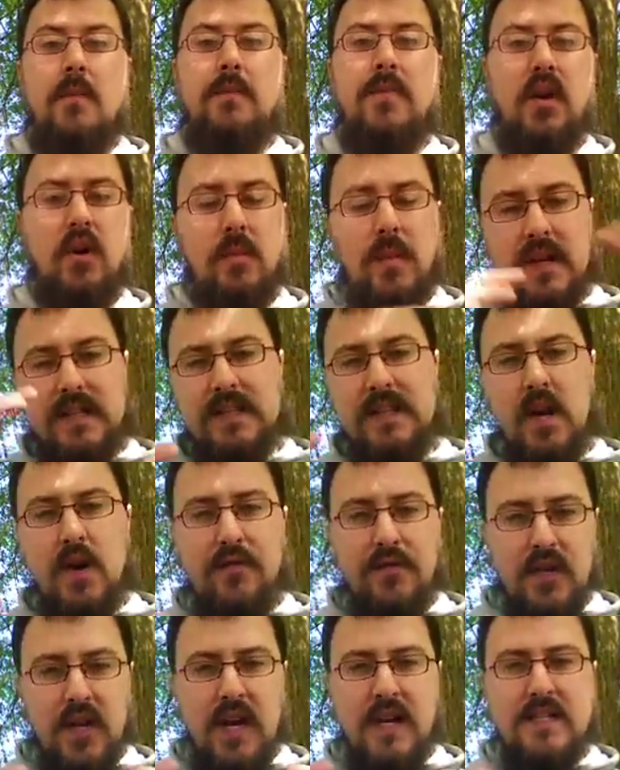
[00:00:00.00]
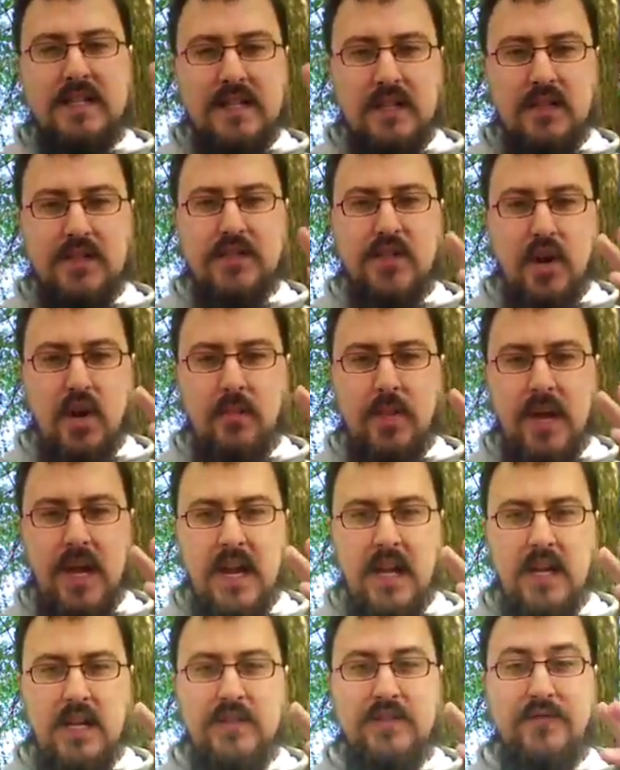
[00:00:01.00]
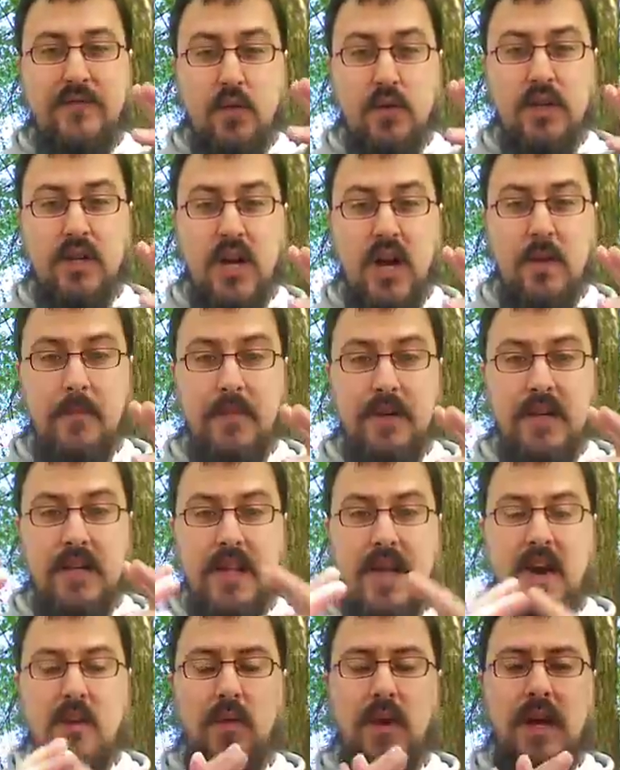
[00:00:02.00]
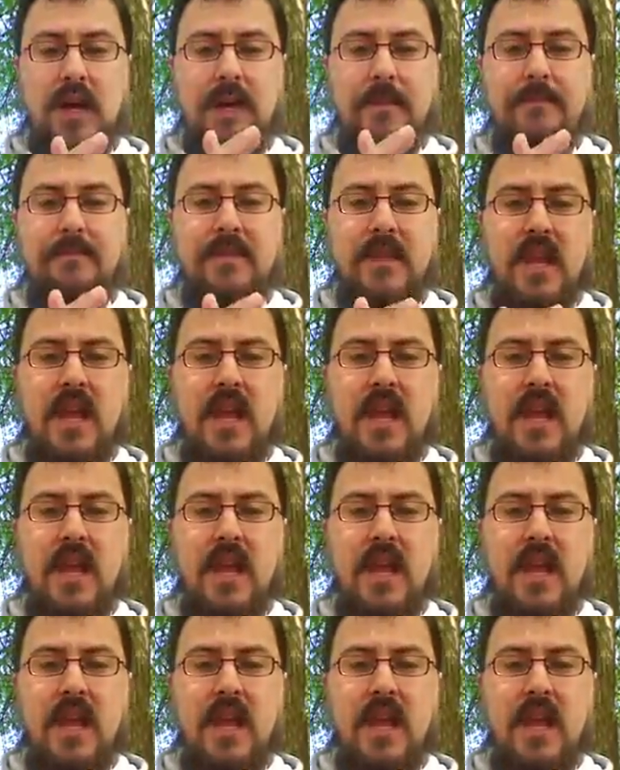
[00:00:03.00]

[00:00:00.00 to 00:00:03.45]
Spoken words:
Built myself a nice little start page for the company that way.